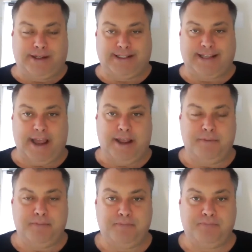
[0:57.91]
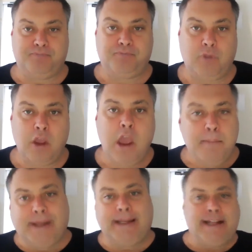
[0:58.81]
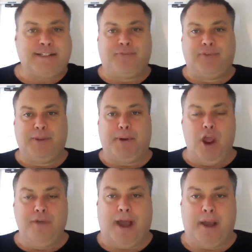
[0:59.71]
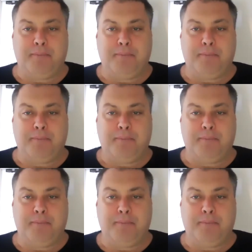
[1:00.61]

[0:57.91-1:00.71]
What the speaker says: to say. But let's flip it over.